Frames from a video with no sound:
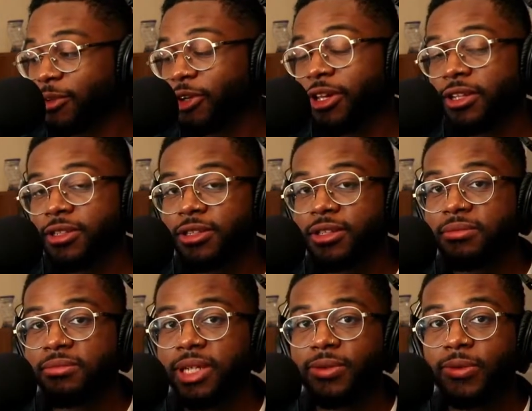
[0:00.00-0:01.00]
Earl had
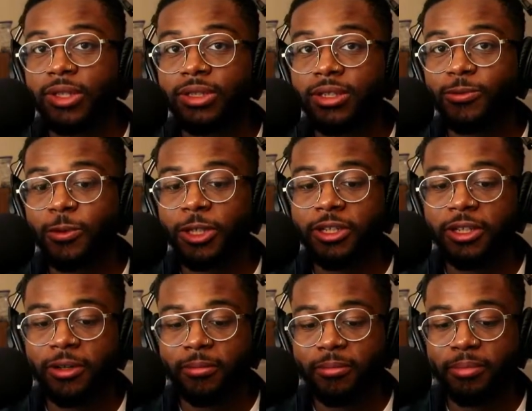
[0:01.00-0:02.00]
the best verse on Really
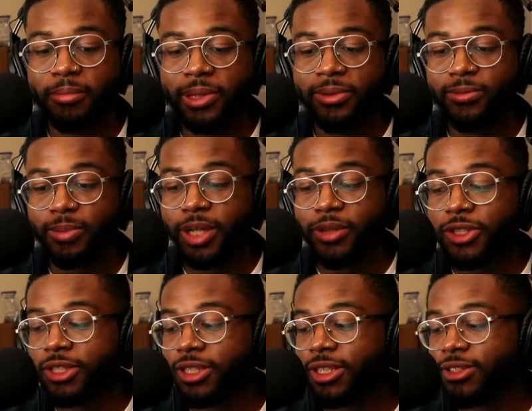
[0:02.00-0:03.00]
Doe. Better
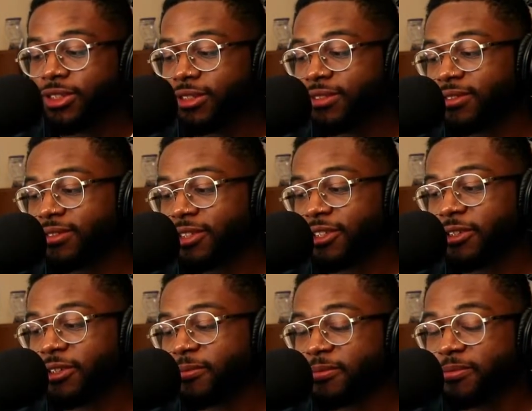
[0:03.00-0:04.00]
verse than Kendrick. Yeah,
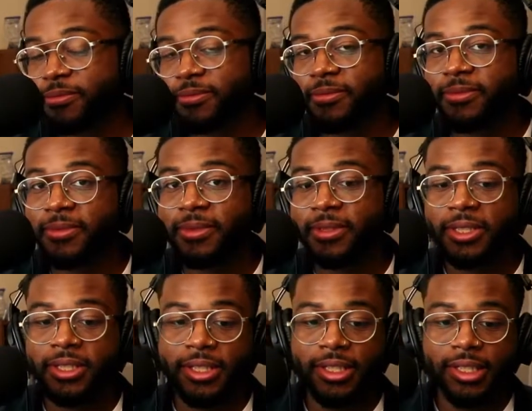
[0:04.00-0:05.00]
surprisingly enough.
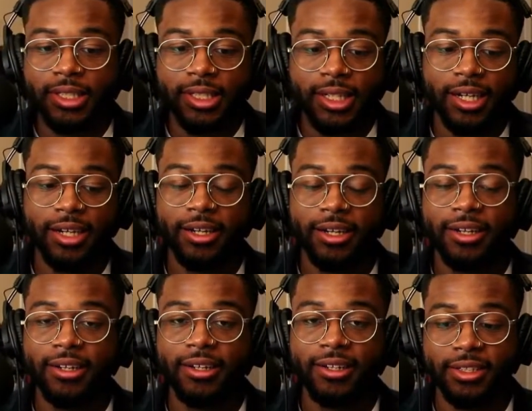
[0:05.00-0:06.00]
But I mean, like,
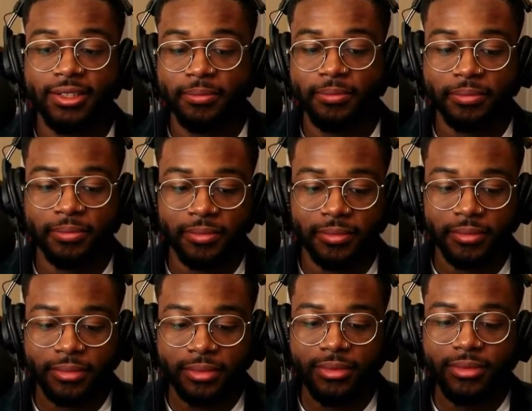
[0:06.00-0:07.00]
it's too
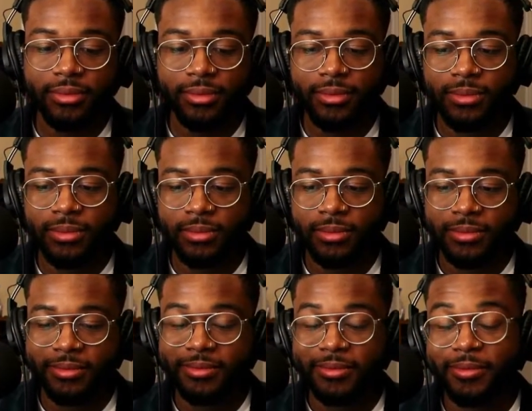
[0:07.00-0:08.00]
fire.
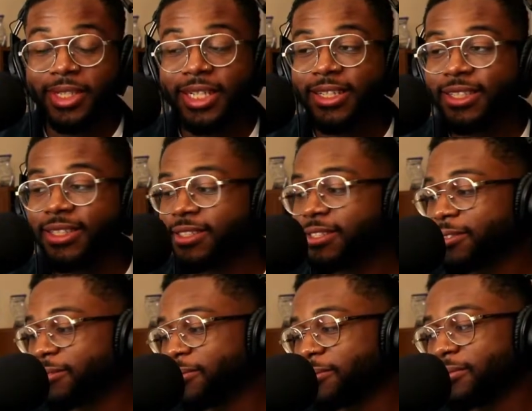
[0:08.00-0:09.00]
It's too
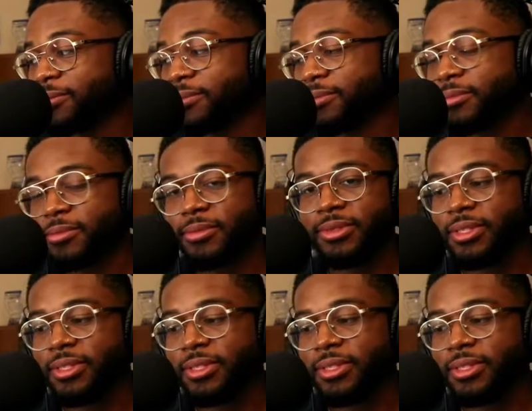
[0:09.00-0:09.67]
fire, man.